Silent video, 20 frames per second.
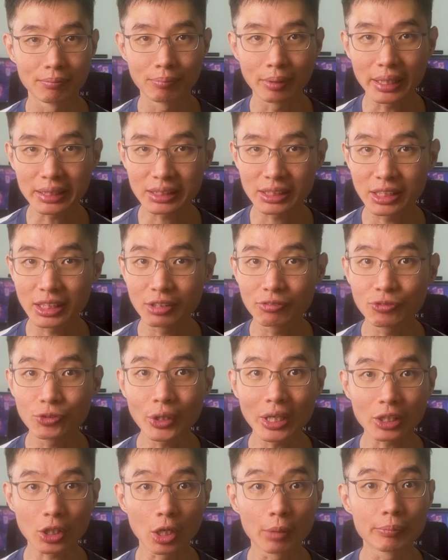But if
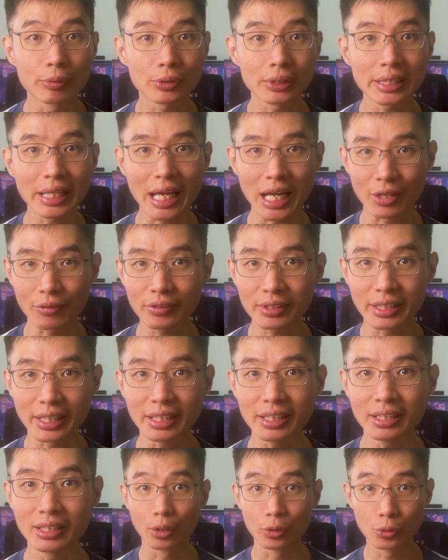you are commuting every
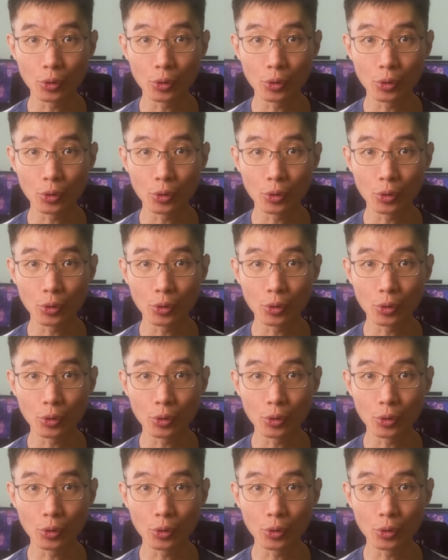day,